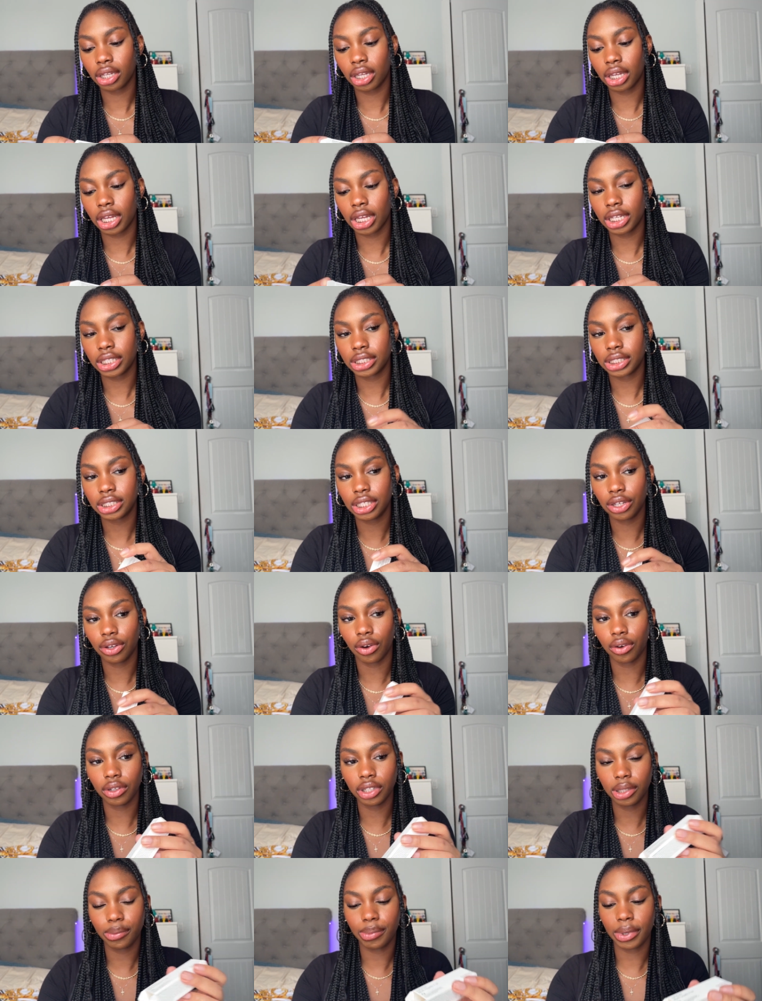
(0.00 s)
is the
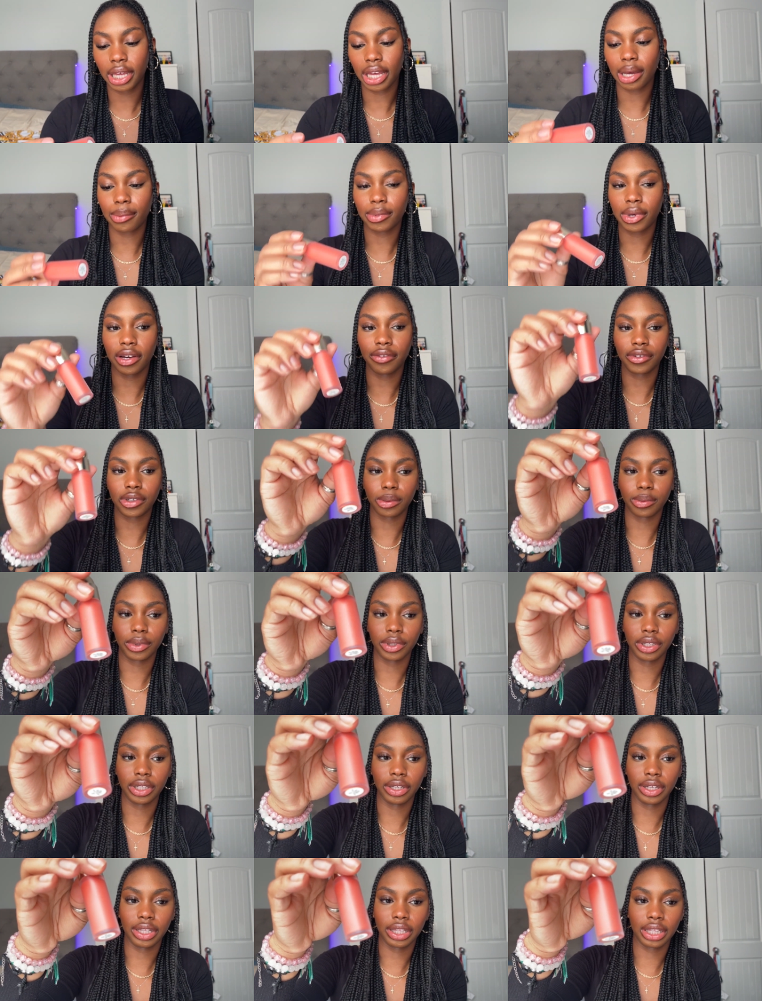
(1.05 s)
only pink I'm comfortable
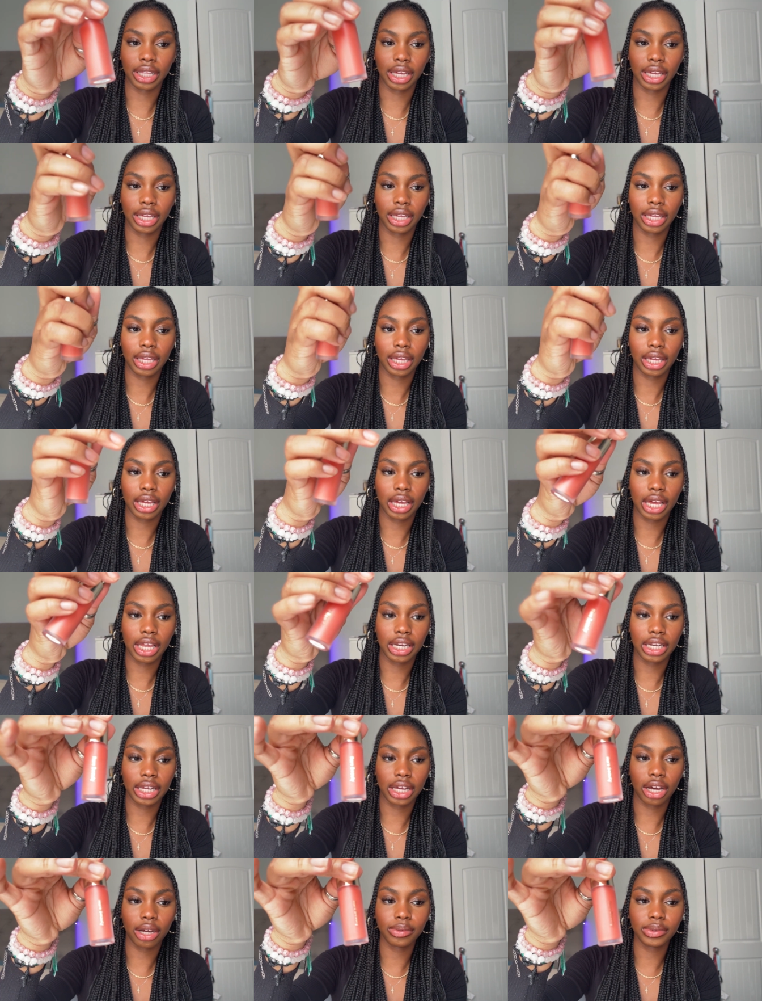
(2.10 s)
with. Like, and it
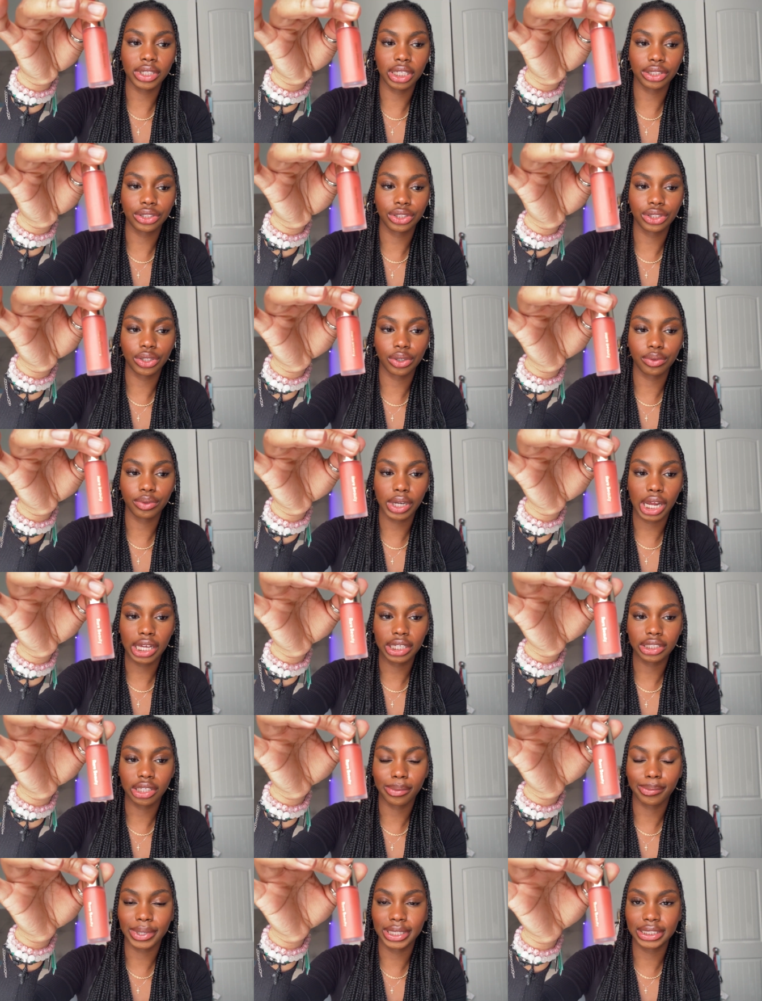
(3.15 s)
comes out so nice
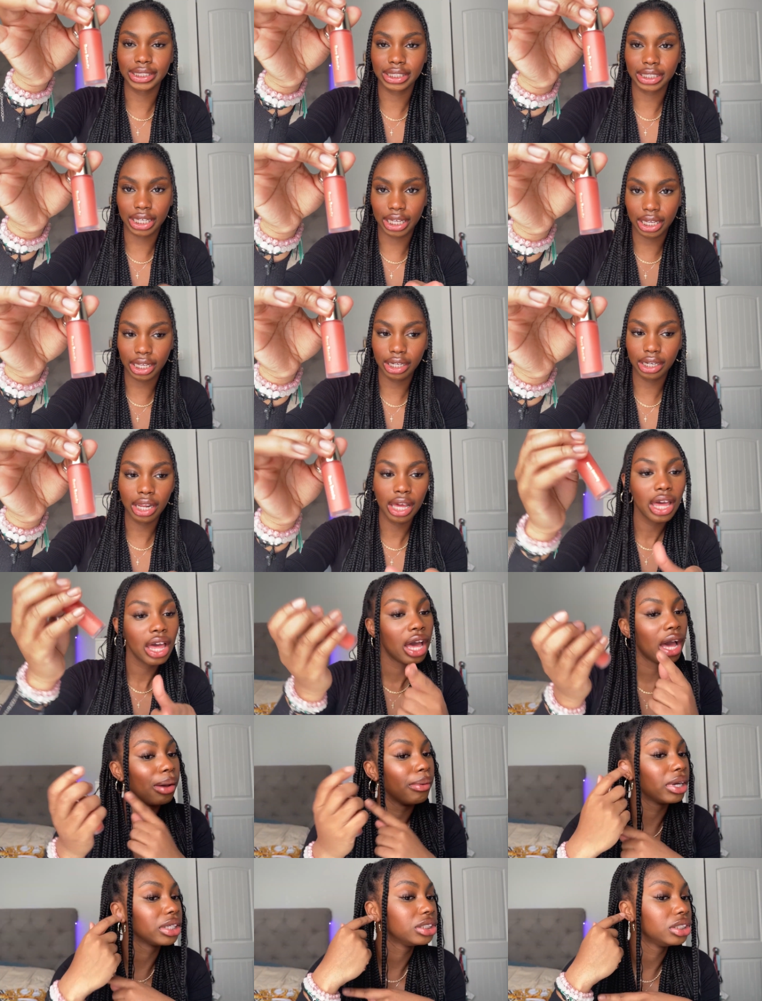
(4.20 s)
on my skin.
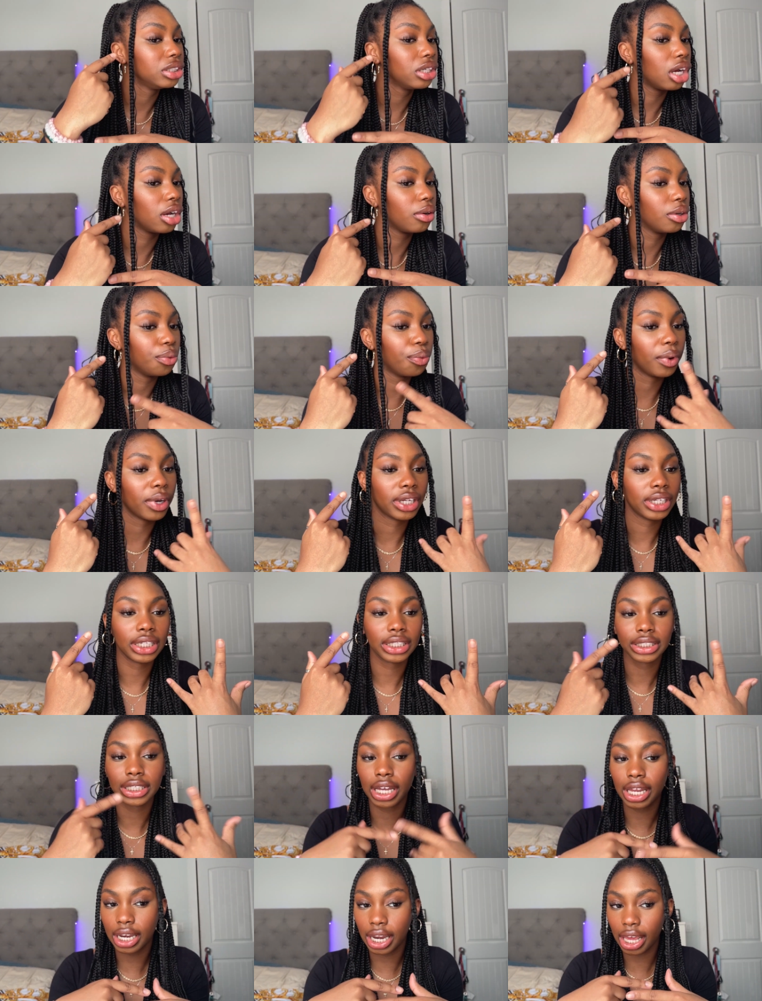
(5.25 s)
I'm actually not wearing it
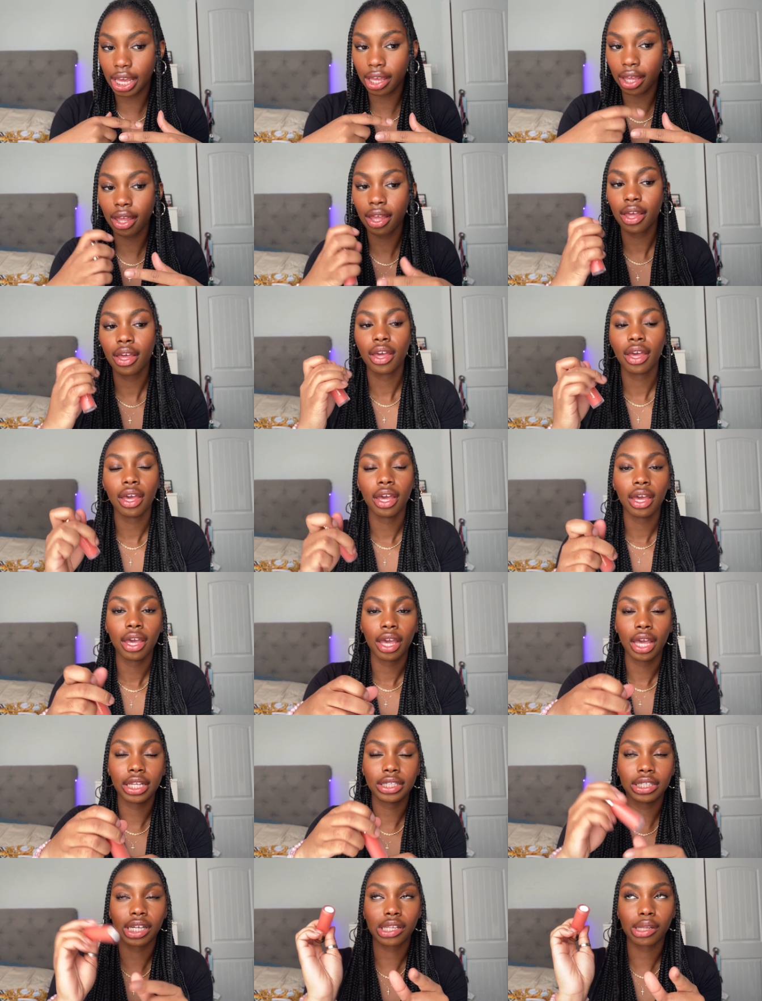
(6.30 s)
today.
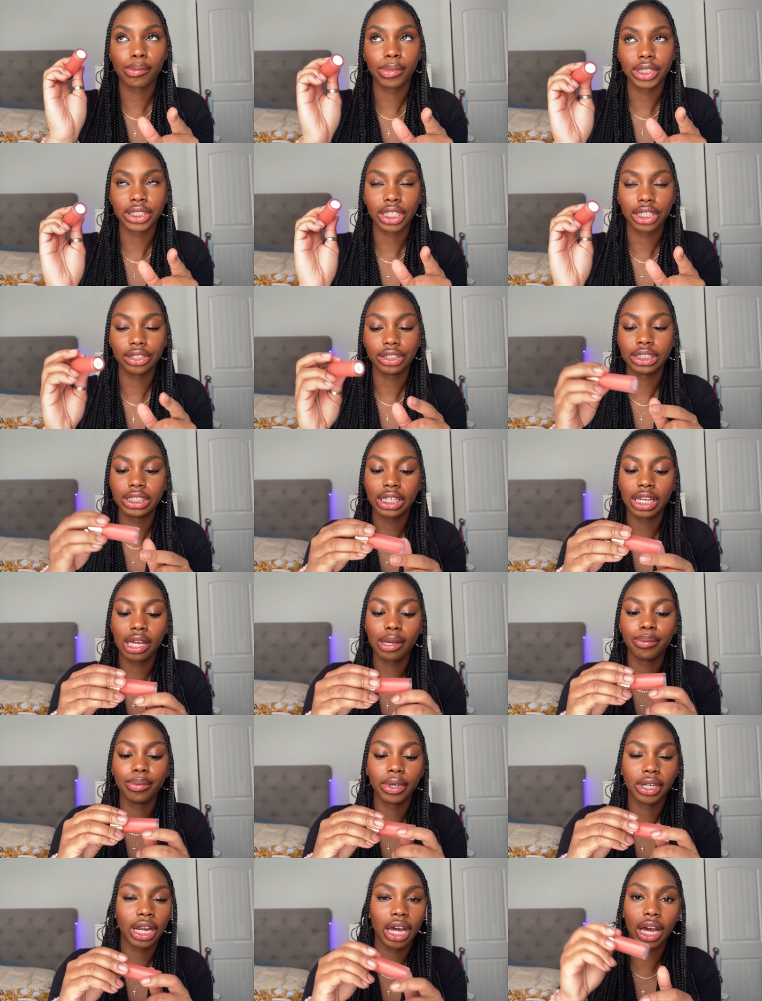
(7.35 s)
It's not the blush I used today,
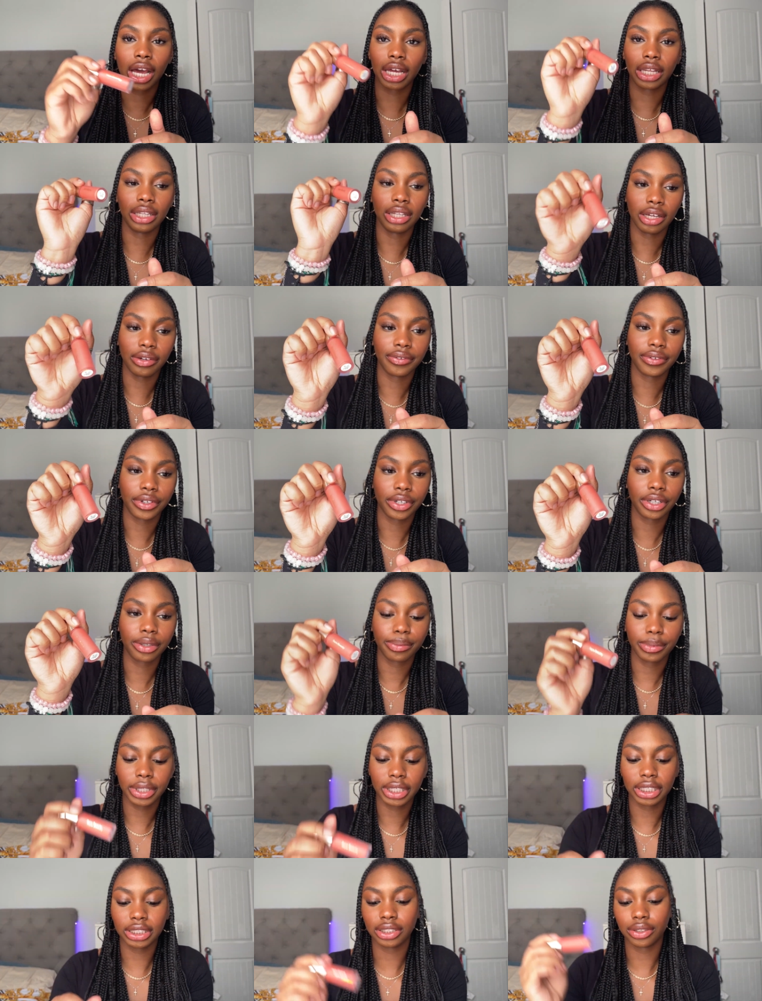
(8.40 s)
but I love her
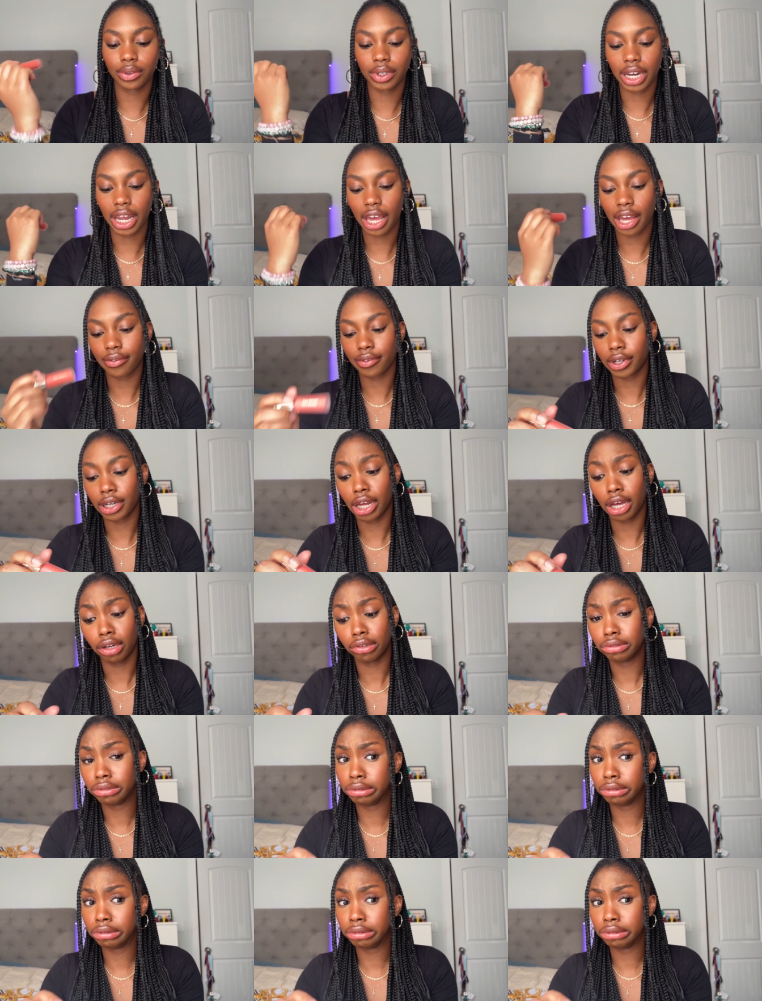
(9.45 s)
because the one I have right now,